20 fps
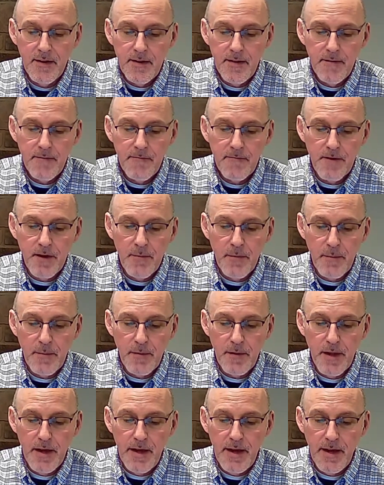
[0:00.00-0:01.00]
from a
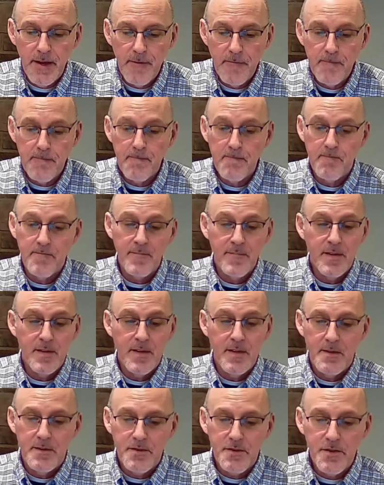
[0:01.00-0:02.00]
plague.
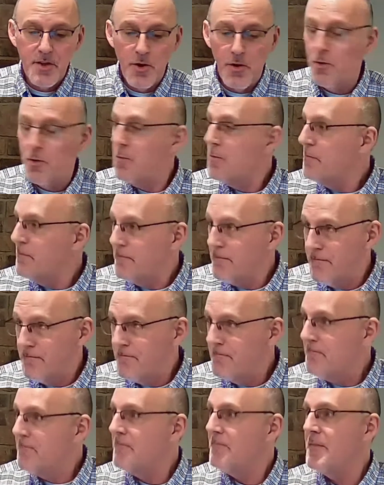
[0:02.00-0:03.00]
So
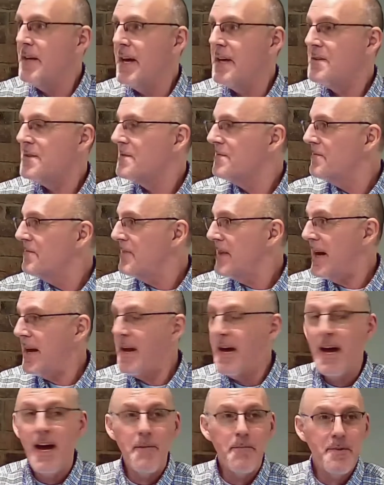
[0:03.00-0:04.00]
that
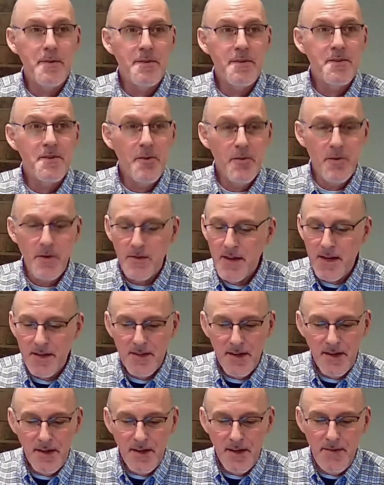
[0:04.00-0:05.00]
happened during that
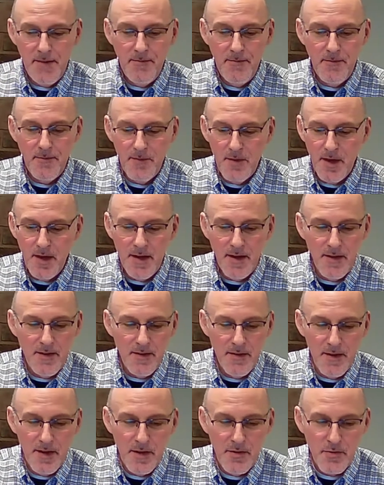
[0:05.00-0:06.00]
time.
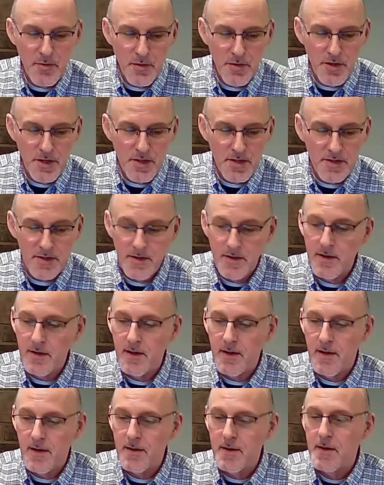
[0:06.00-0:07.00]
These were just
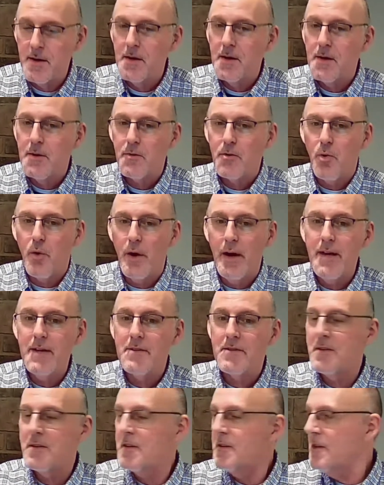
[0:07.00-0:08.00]
quite
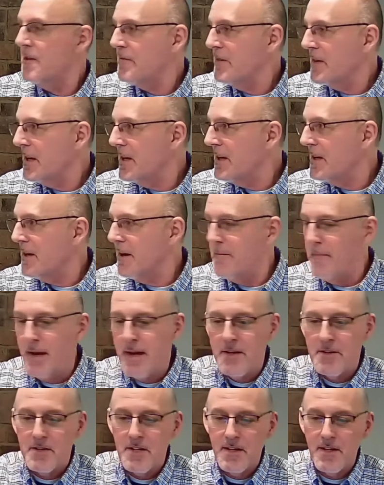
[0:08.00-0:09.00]
significant,
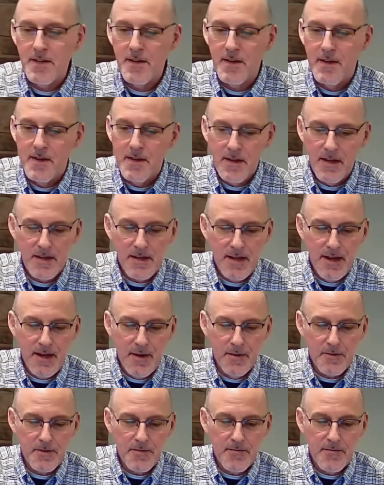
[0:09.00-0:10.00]
amazing
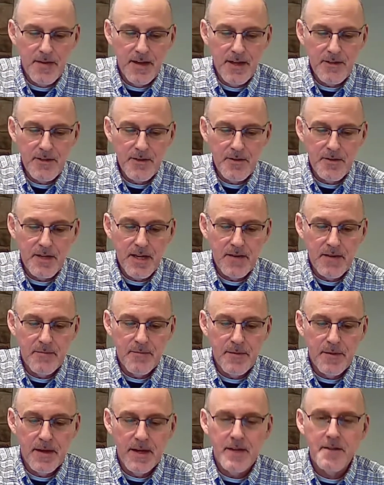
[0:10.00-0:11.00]
accounts of things that are taking
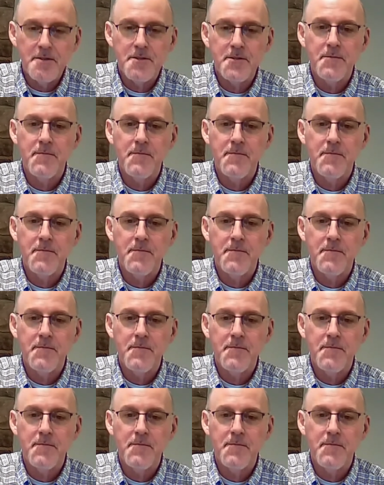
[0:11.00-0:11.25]
place.